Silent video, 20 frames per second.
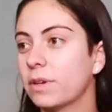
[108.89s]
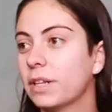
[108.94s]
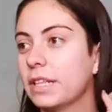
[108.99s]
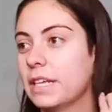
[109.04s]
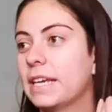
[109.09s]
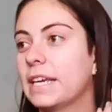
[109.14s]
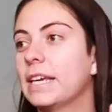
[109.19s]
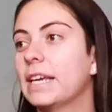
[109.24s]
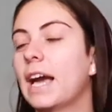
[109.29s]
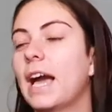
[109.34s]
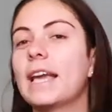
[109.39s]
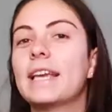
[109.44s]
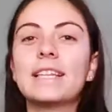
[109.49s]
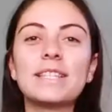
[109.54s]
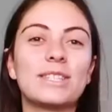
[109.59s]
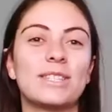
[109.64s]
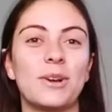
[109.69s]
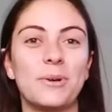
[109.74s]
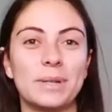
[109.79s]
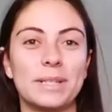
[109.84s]
really, I
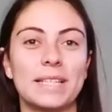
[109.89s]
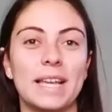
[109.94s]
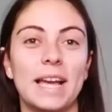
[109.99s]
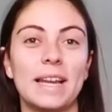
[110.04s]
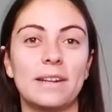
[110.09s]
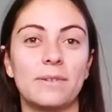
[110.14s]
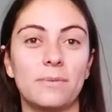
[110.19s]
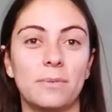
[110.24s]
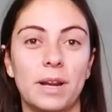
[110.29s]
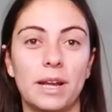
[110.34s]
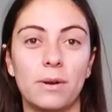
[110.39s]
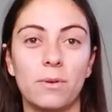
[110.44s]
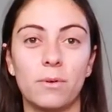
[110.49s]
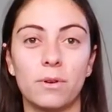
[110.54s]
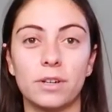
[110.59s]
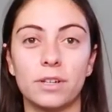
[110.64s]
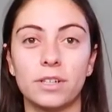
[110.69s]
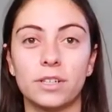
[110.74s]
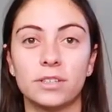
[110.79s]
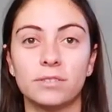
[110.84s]
get so excited when I
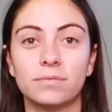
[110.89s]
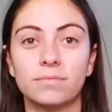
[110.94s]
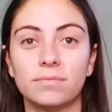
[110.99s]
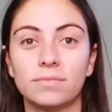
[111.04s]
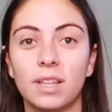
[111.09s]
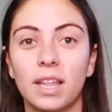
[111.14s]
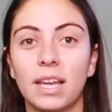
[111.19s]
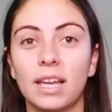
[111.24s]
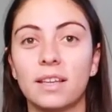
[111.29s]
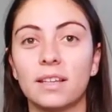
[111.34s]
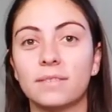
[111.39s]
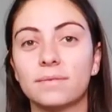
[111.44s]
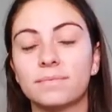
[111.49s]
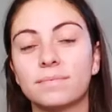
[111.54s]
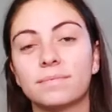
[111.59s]
order, like,